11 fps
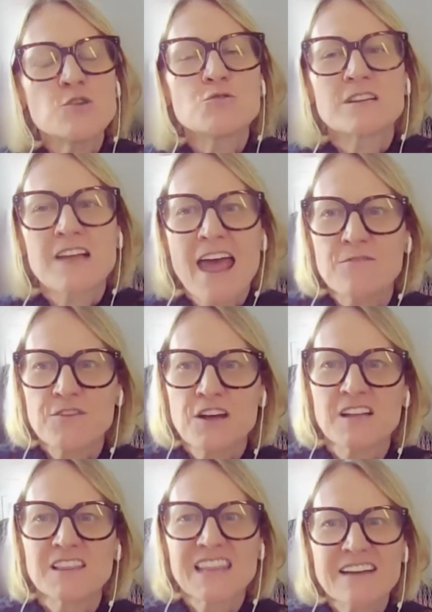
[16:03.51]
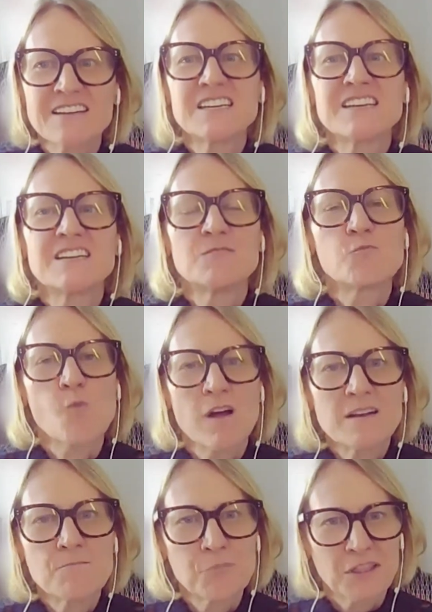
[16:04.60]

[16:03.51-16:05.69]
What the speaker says: can have collected in one